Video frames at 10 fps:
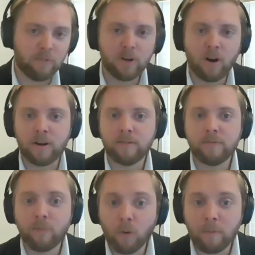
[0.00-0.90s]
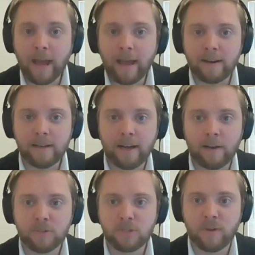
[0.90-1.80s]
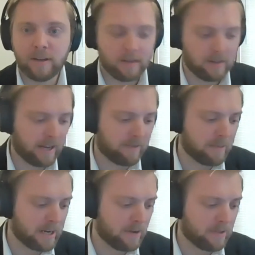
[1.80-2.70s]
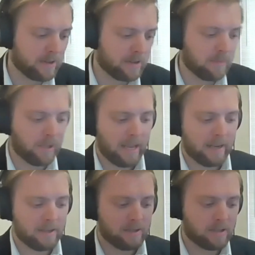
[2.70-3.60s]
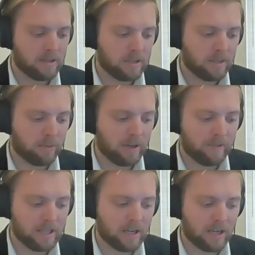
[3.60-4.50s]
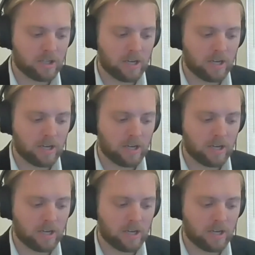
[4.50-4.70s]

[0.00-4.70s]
Regarding format, which I wanted to let everybody know that the plan is to briefly touch